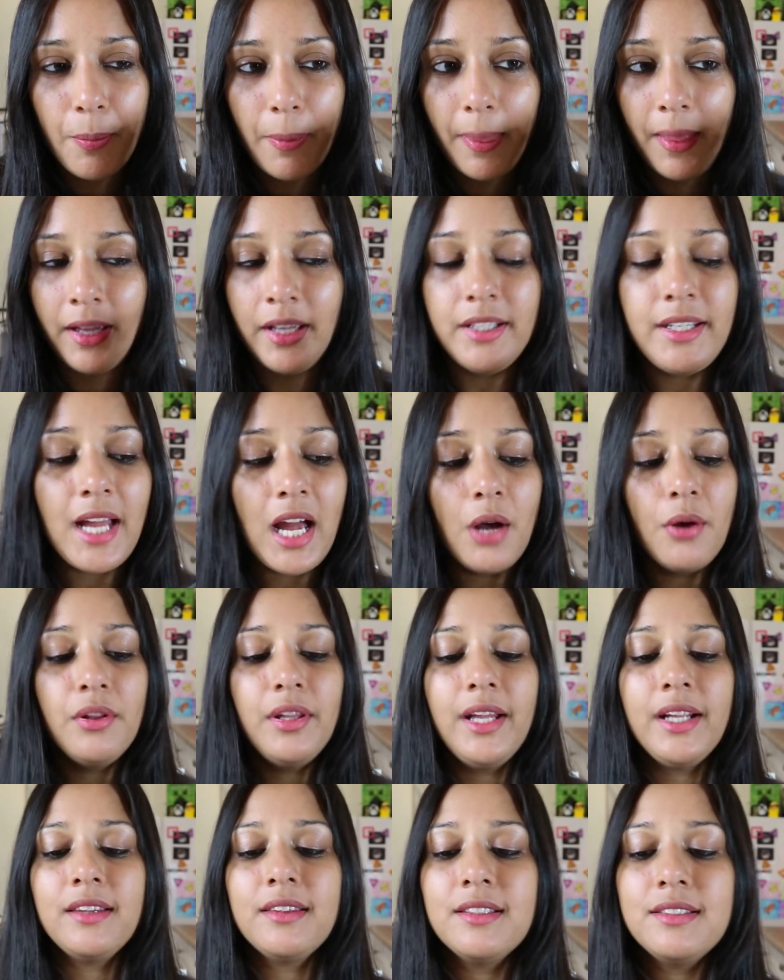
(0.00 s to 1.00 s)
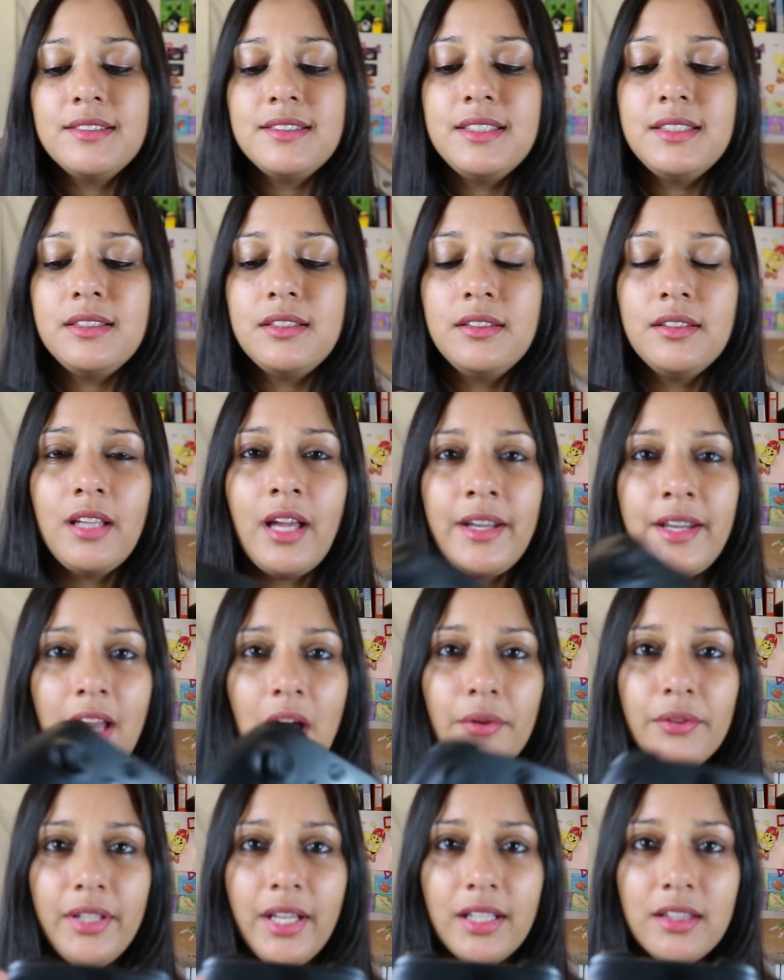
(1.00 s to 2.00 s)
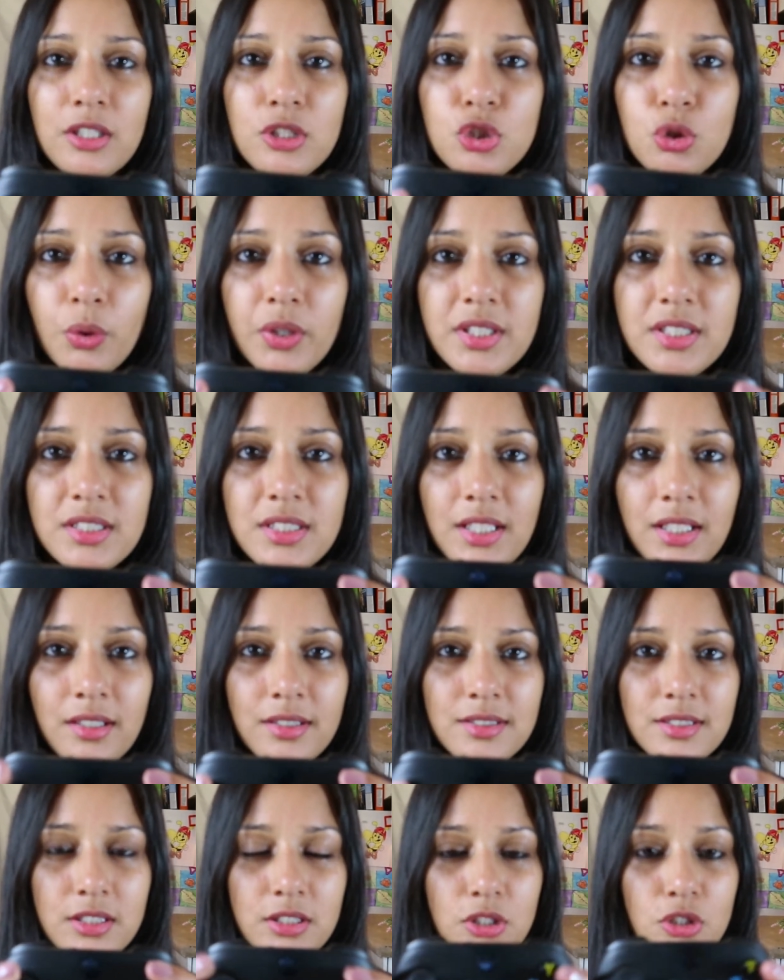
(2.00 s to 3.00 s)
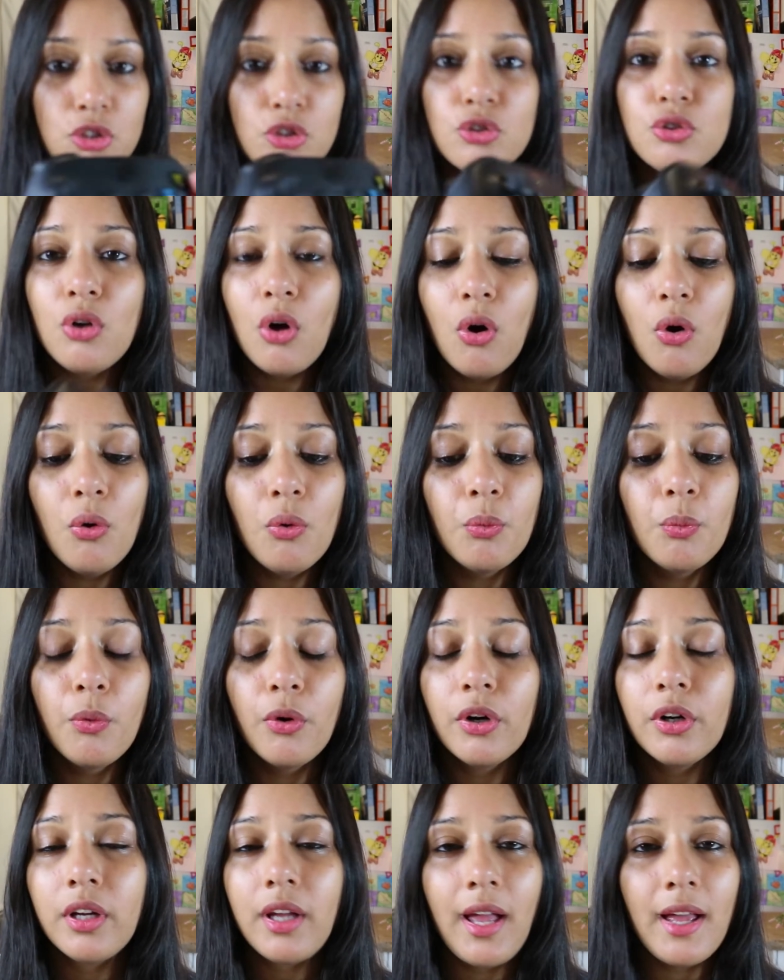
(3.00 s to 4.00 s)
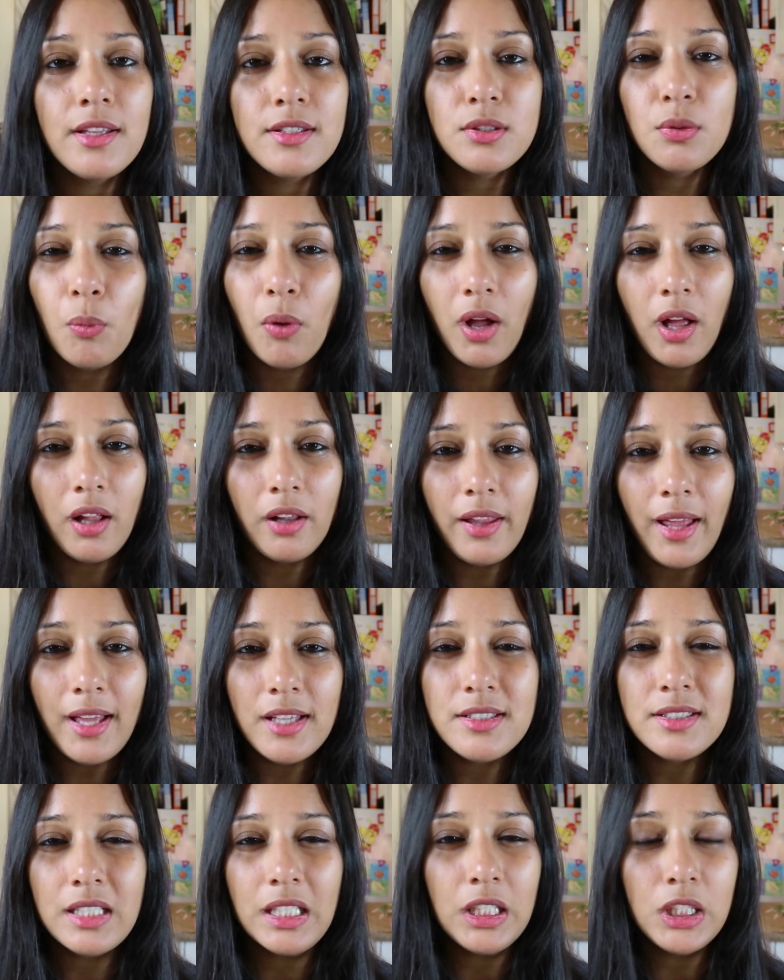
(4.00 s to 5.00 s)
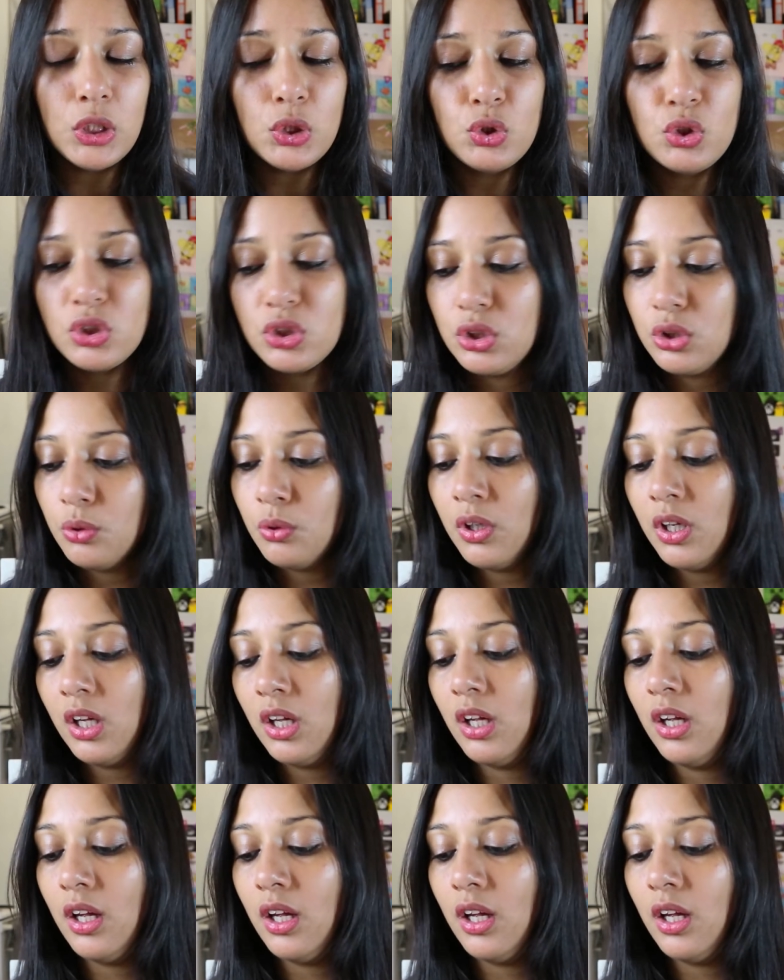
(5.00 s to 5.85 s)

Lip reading: And now, like the joysticks don't work as well as they used to